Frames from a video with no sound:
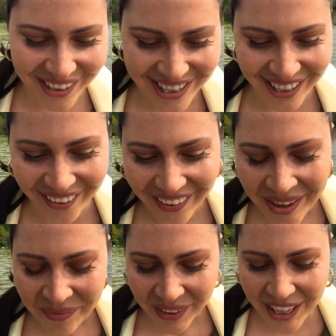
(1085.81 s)
So
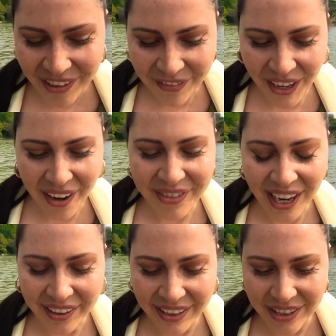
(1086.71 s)
even if you have
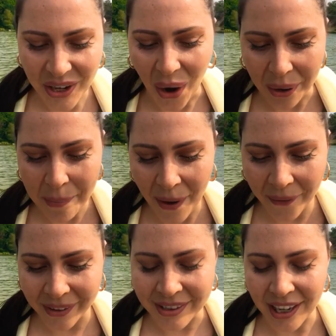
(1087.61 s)
nothing to talk
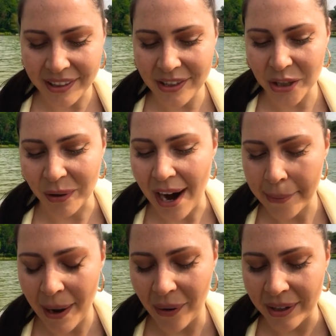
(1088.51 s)
about and nothing to write
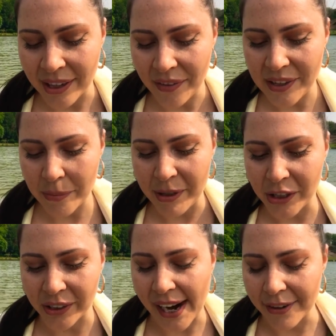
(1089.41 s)
about and nothing to be
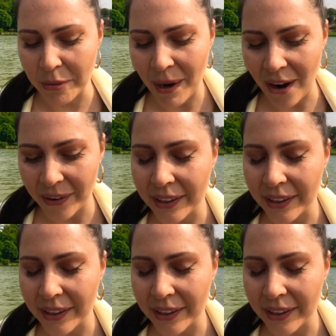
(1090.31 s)
creative about,